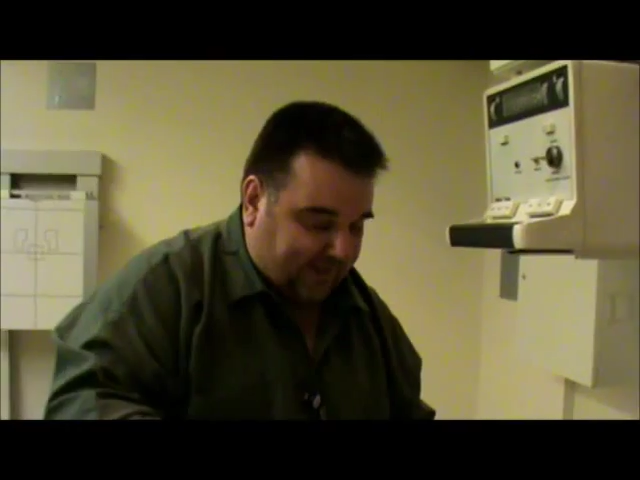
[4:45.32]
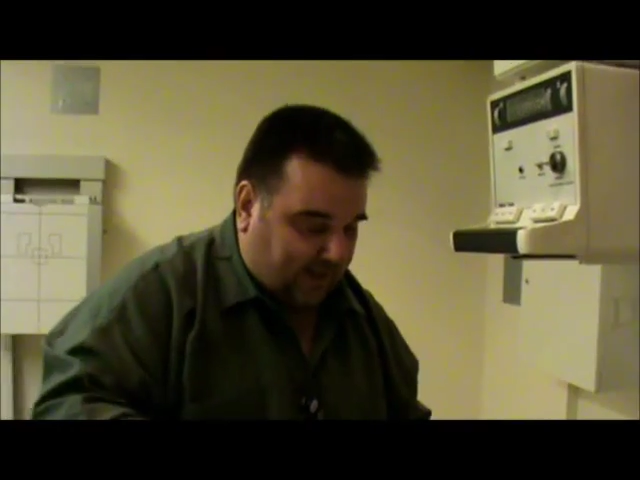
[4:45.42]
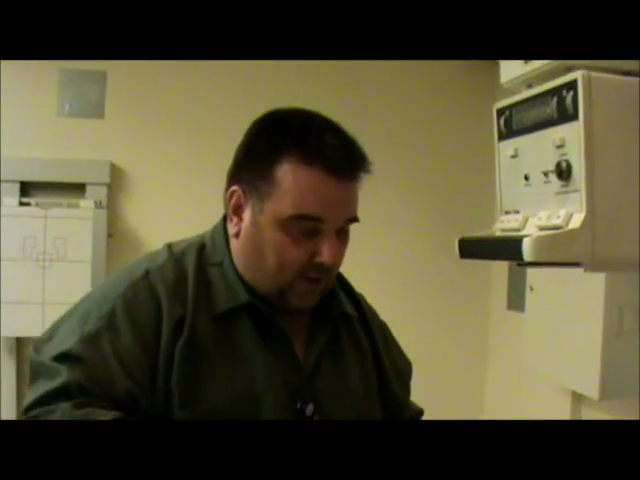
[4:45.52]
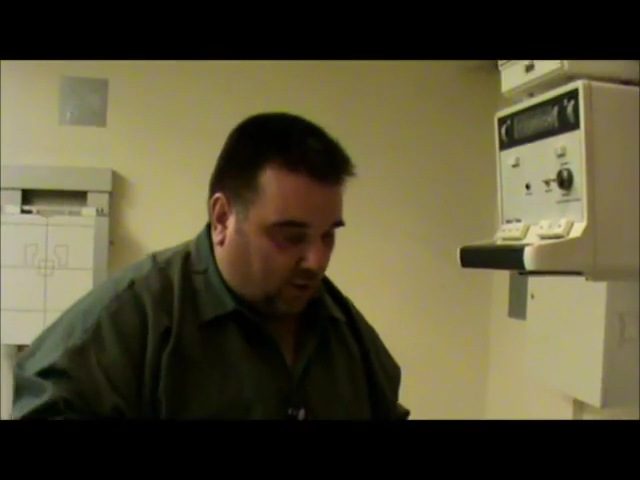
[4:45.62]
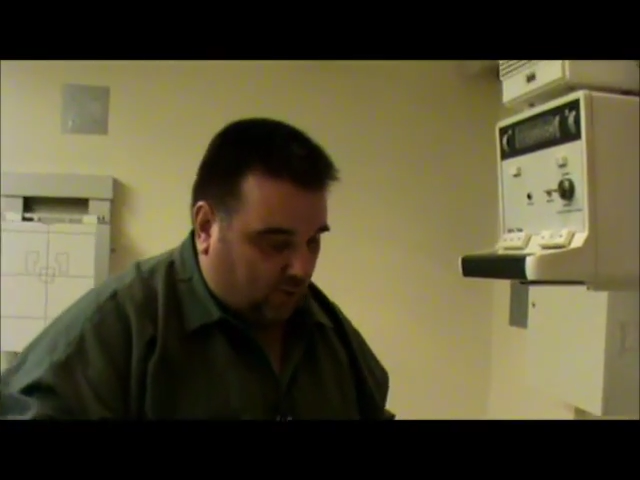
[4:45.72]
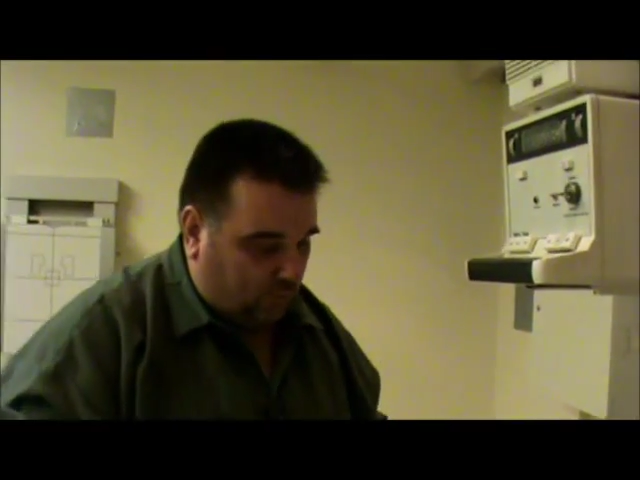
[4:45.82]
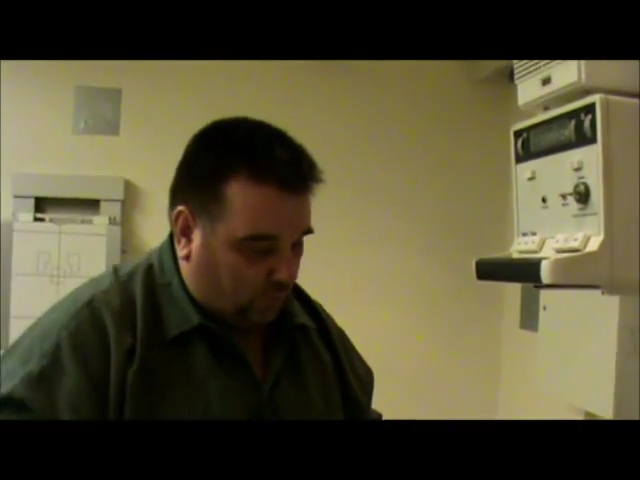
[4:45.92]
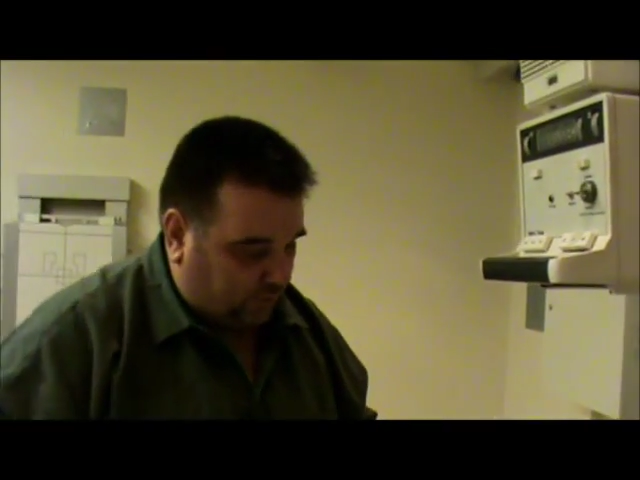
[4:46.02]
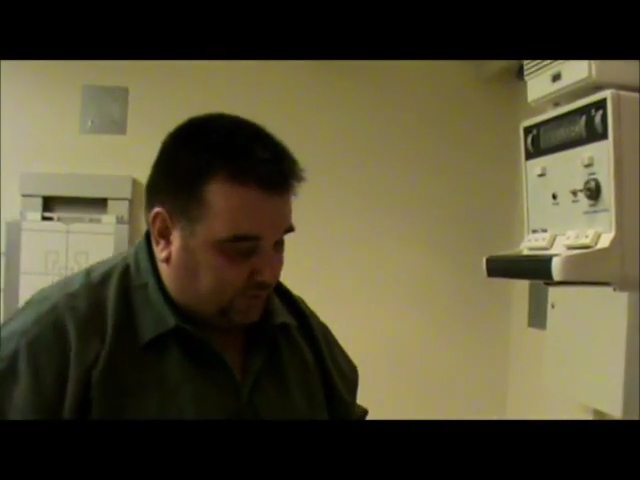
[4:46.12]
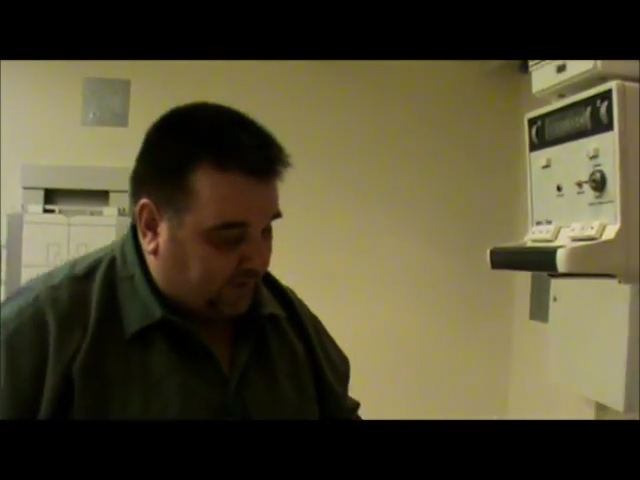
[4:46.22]
IR
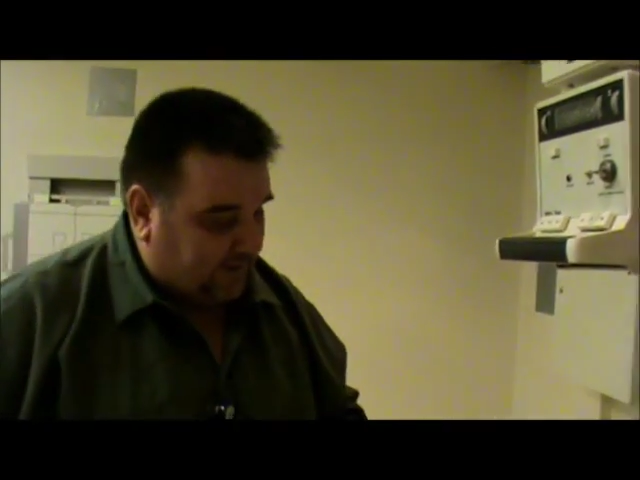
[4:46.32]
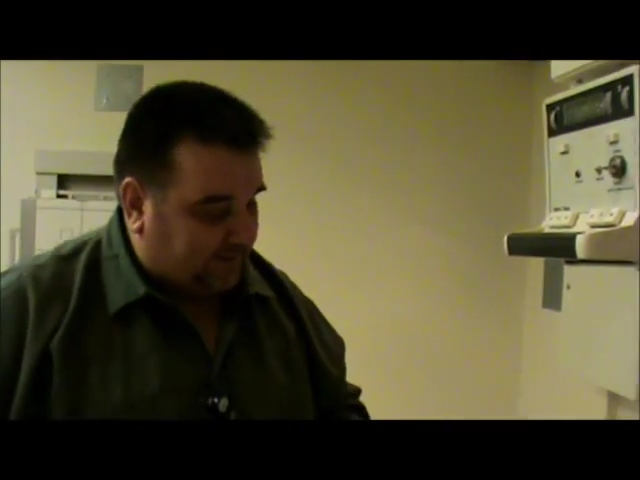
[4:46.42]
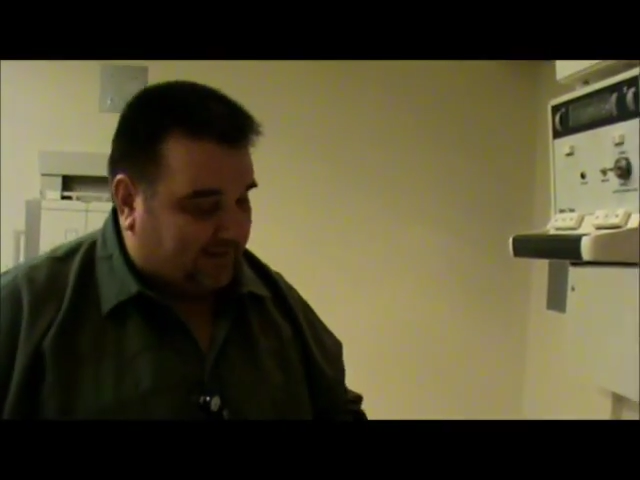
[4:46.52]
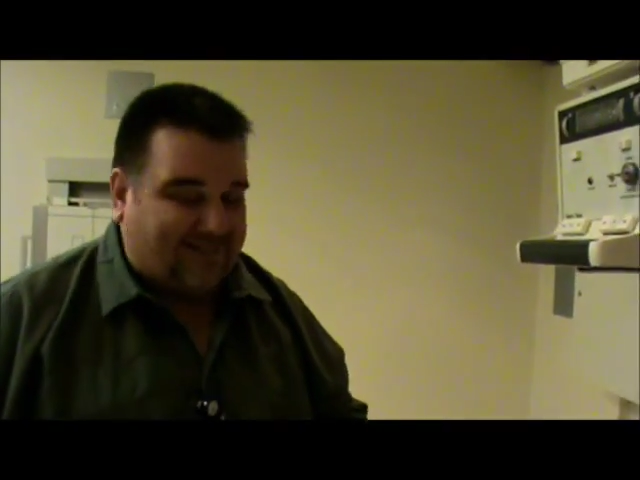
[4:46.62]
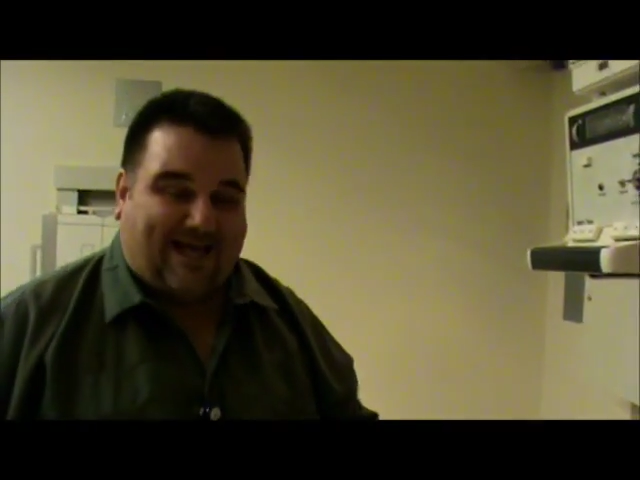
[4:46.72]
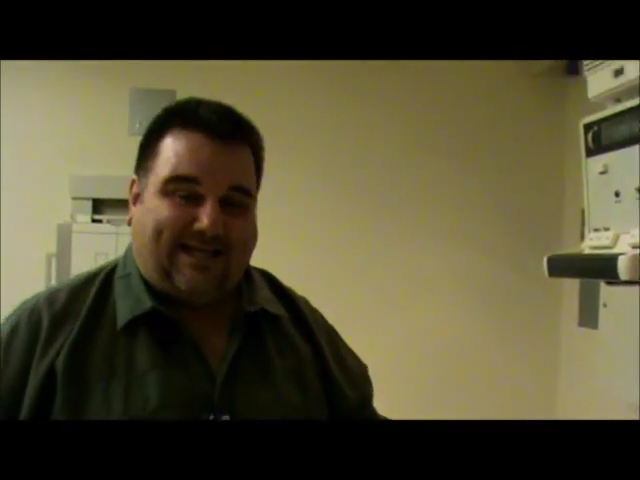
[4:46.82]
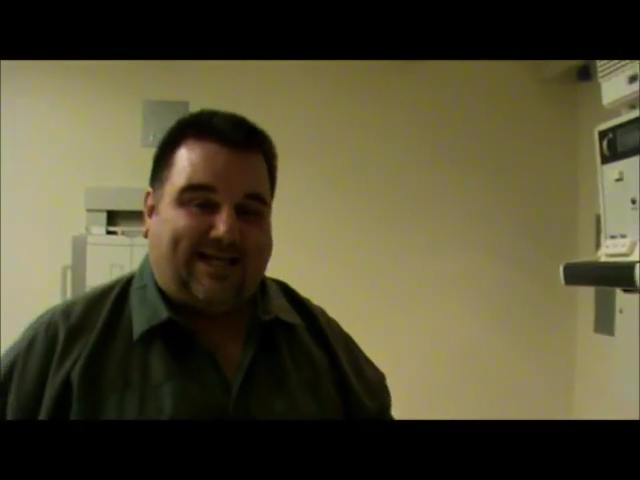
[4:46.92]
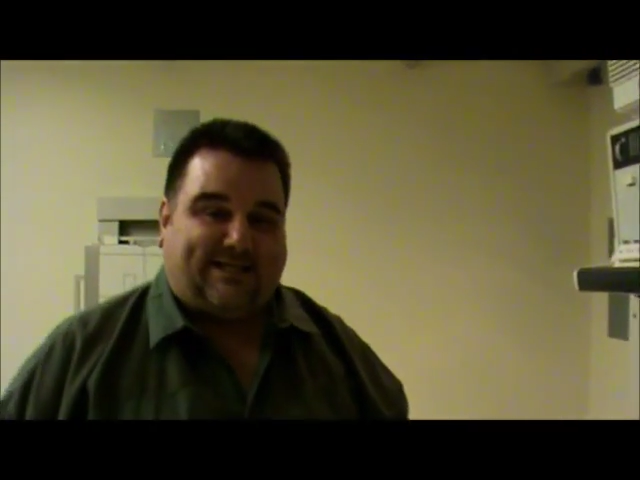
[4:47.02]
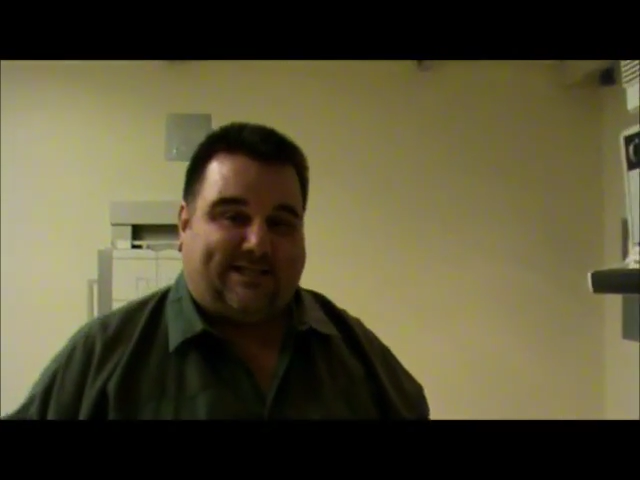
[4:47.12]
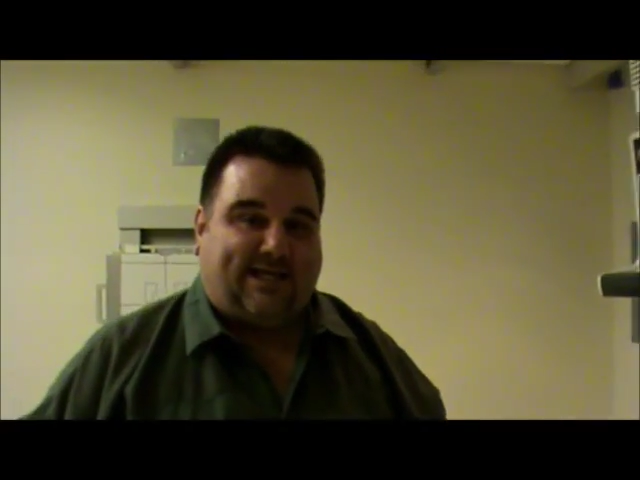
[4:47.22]
borders. The
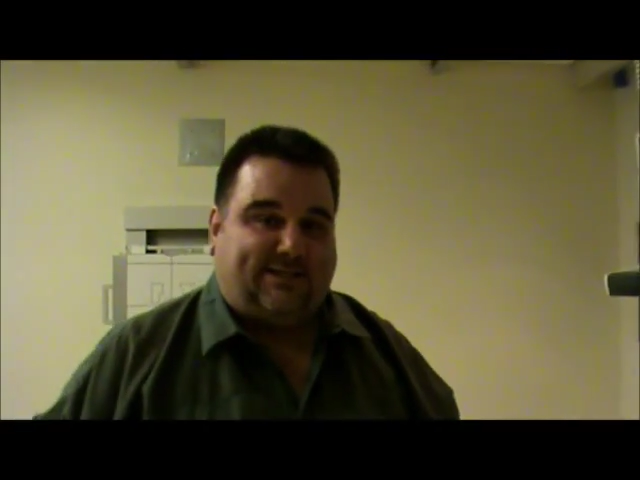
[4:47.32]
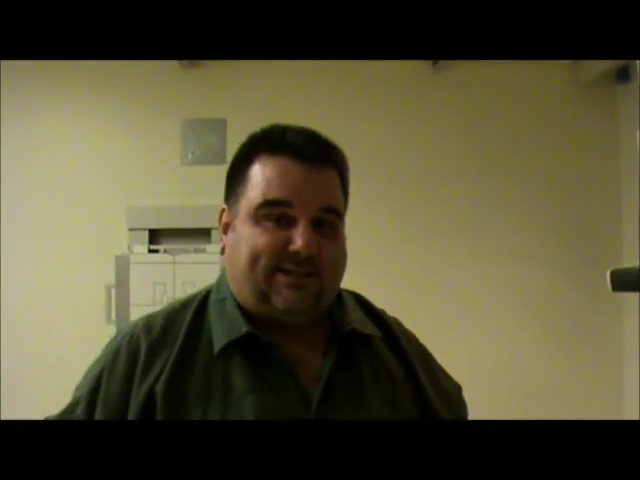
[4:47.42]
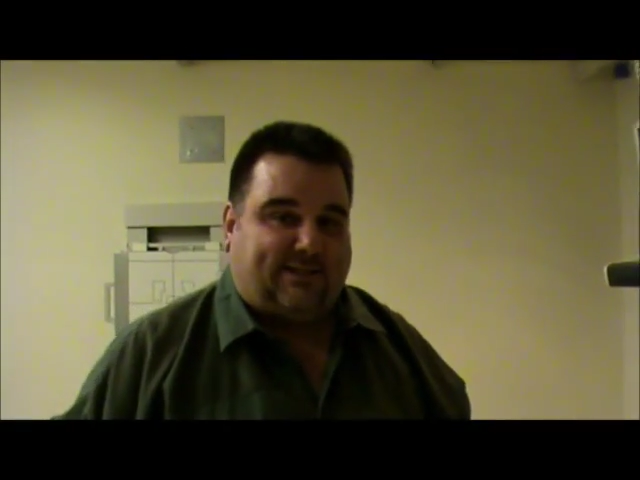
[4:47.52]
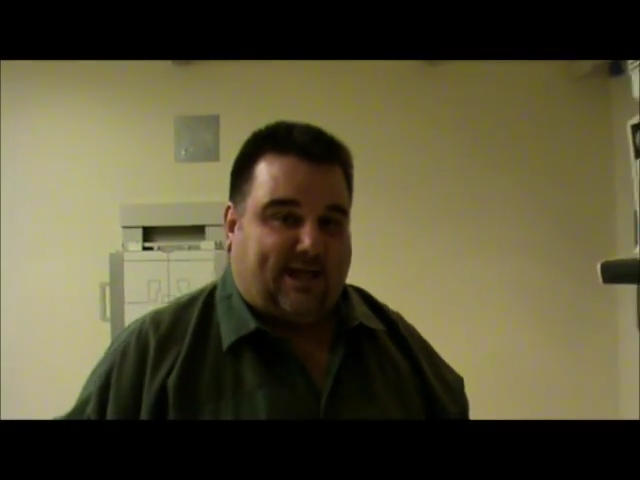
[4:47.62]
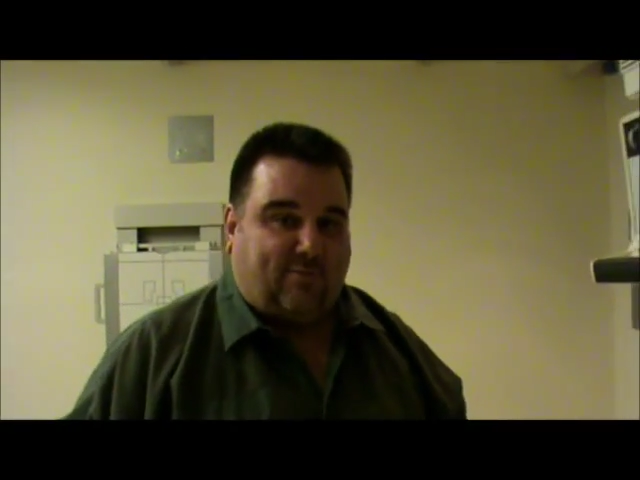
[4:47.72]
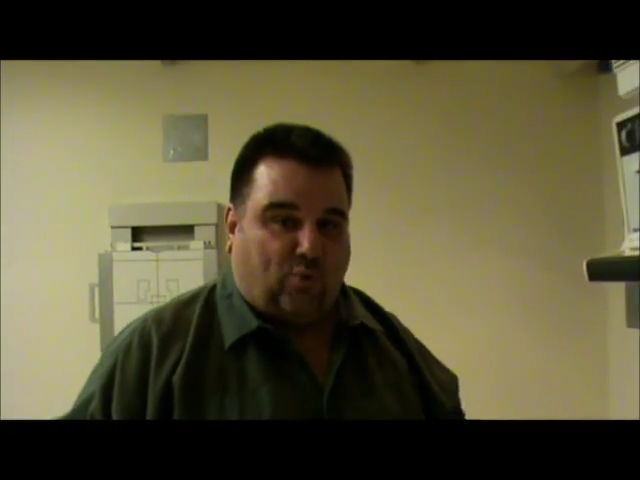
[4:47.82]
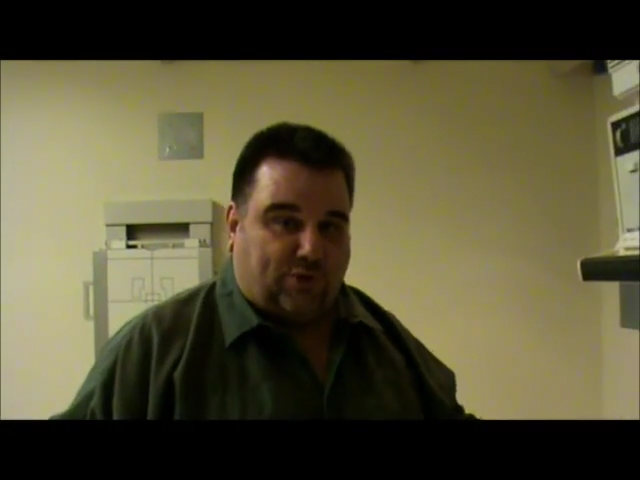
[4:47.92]
technique stays the same,